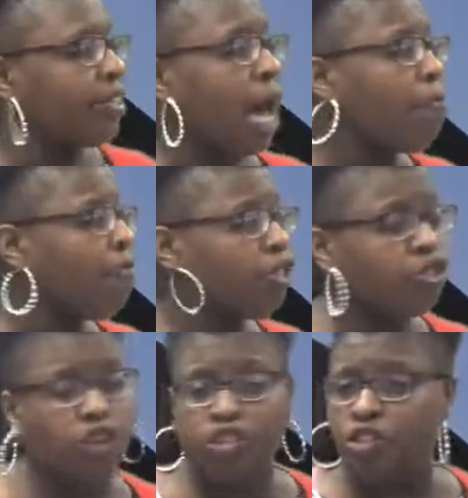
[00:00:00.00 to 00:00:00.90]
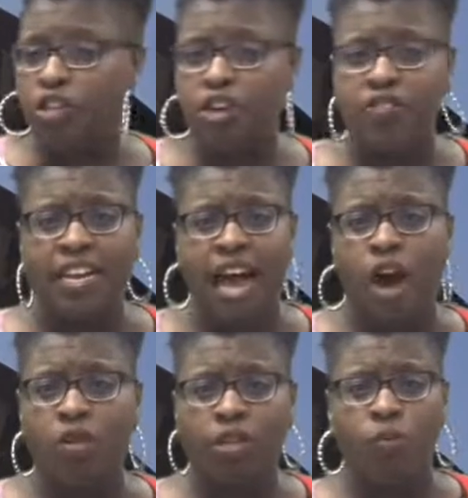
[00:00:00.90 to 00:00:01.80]
the type of instructional leader that not
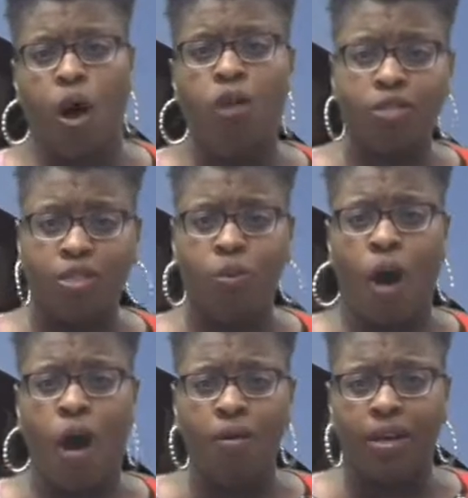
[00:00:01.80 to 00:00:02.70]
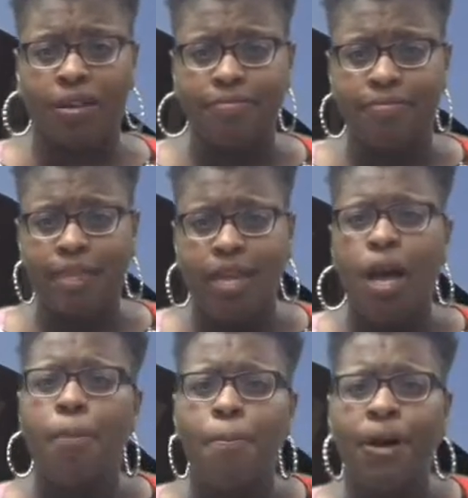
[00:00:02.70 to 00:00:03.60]
only walks the walk,
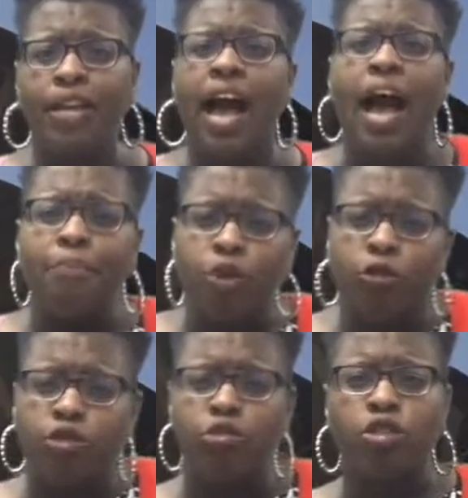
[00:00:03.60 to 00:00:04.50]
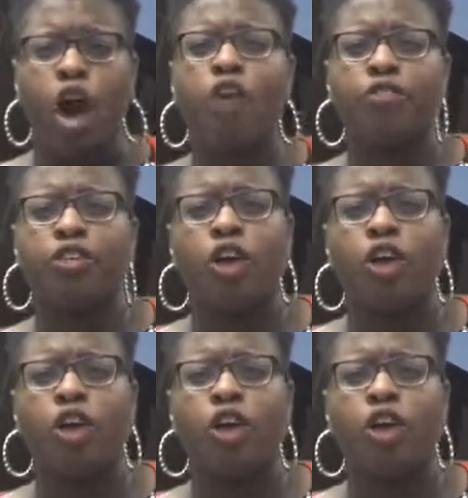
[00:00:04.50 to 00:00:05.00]
but I'm going to talk the